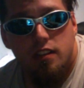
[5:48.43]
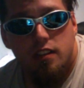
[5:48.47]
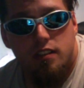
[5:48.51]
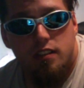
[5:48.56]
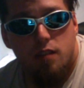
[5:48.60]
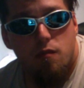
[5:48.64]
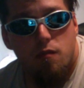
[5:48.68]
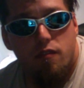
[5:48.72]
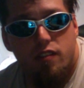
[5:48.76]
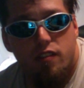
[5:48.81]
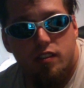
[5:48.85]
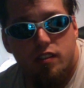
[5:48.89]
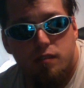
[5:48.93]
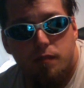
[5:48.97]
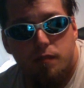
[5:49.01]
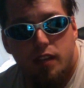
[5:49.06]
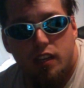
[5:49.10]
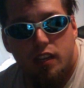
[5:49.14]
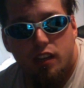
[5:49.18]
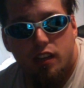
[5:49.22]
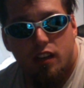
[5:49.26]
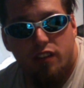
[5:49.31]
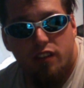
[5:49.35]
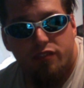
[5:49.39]
some of us
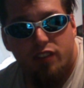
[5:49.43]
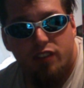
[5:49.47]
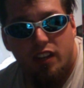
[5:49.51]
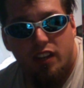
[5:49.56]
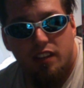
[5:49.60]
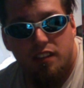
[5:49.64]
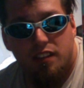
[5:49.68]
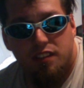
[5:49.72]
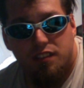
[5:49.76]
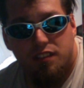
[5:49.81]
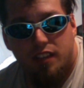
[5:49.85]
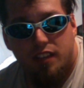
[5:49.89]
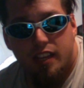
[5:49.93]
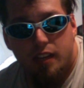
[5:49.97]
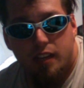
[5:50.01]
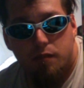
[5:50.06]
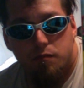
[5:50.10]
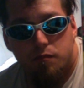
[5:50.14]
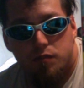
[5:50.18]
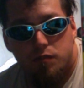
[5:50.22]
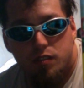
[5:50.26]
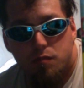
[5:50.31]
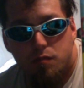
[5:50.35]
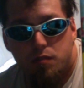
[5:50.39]
may find this
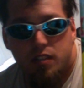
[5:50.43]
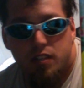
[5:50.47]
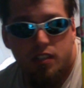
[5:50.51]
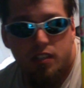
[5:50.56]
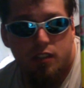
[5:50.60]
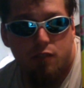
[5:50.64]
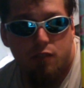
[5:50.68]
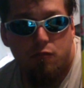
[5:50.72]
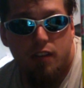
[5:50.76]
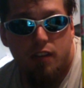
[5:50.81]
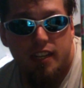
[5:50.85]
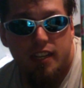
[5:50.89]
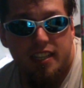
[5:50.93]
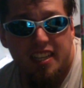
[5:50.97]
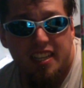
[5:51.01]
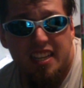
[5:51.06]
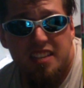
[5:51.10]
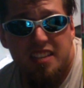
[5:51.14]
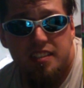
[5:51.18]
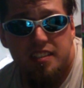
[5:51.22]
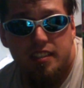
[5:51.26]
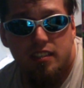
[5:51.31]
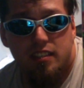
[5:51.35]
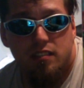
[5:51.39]
game to be quite
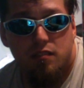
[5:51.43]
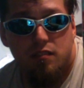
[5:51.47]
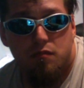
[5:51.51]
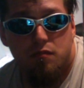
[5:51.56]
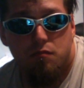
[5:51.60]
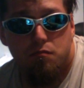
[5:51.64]
easy.